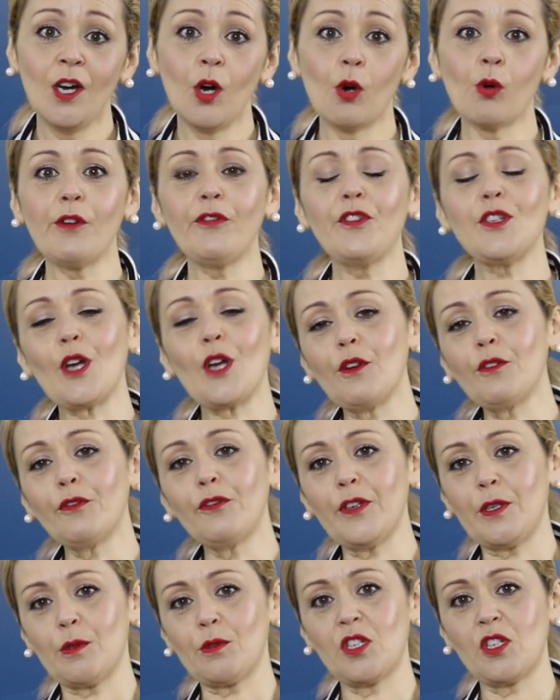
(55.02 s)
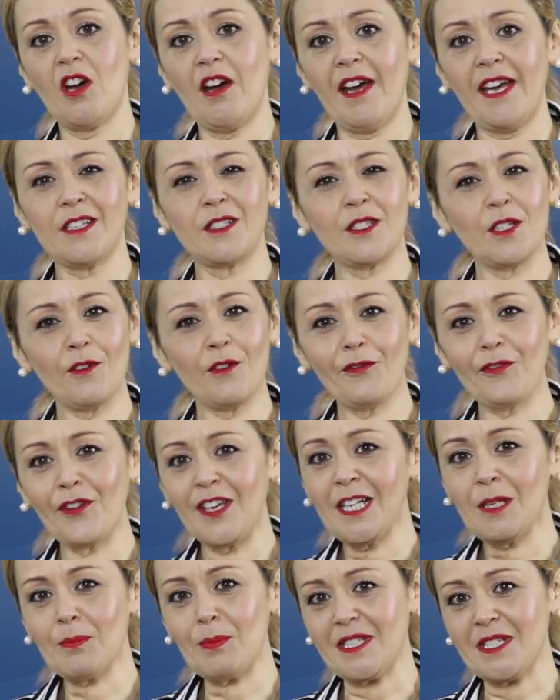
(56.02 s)
Or if you don't feel tired, do you
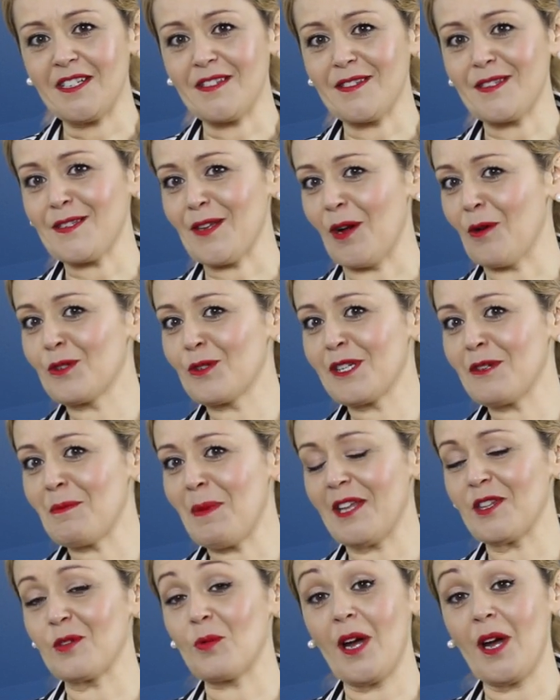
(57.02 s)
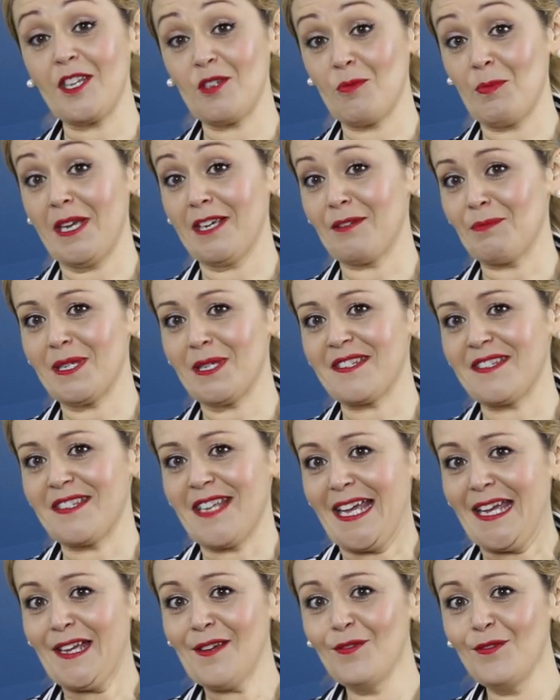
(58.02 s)
feel a bit insulted about the way you're being
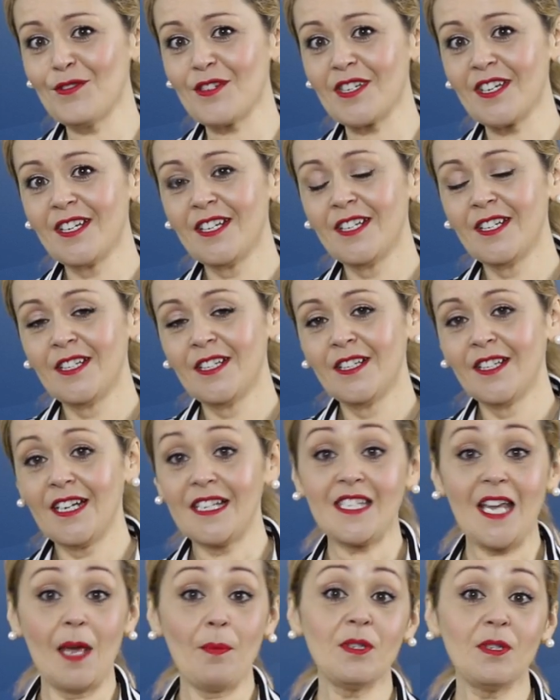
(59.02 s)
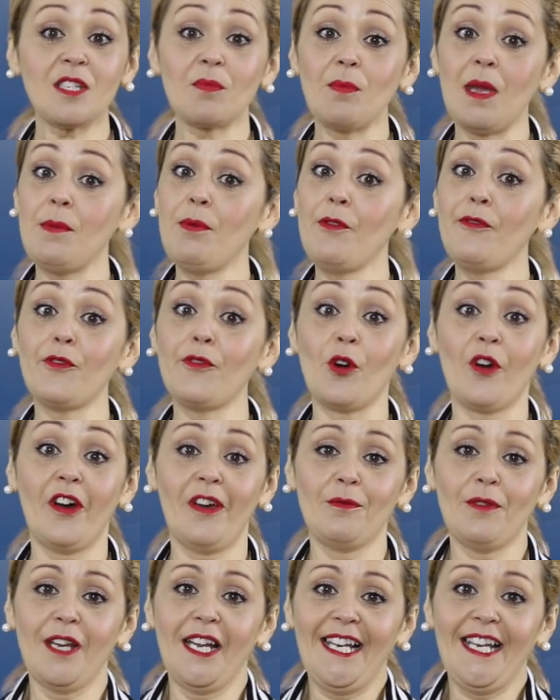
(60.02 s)
perceived? It's happened to me
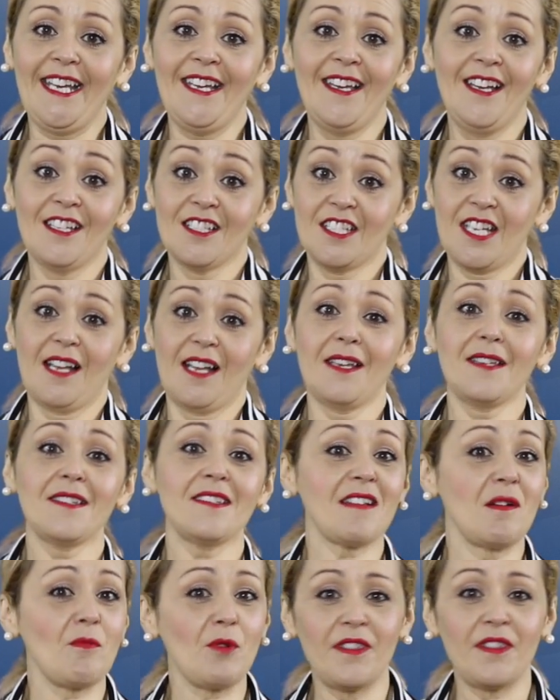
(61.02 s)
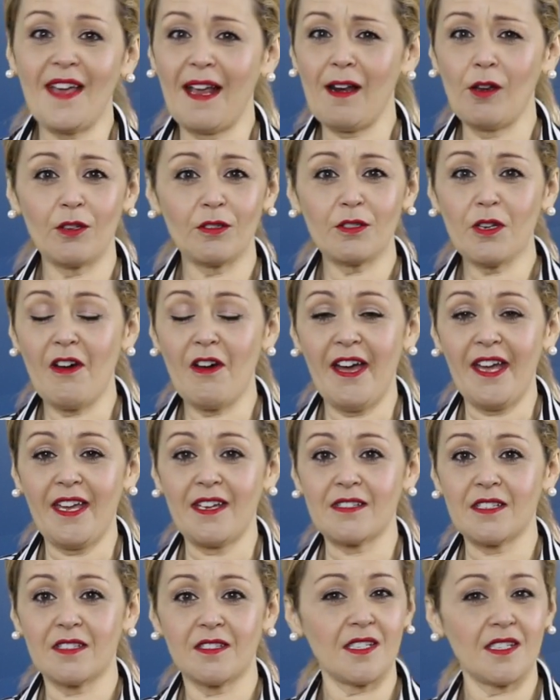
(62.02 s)
before, and really, telling someone they look
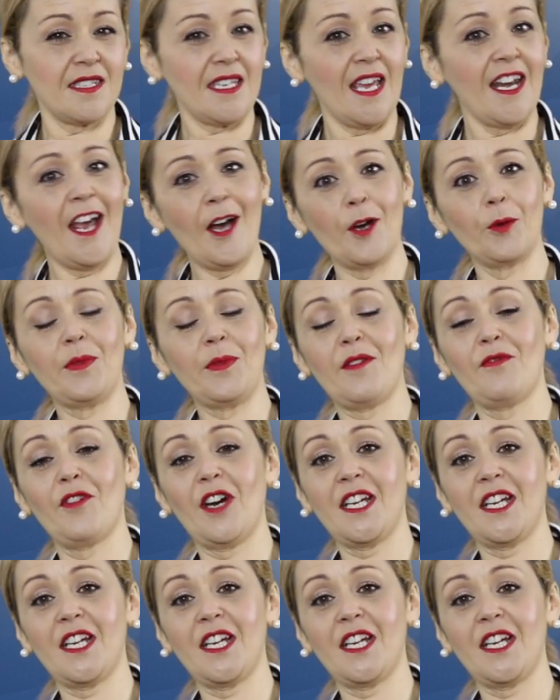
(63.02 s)
tired, does that help their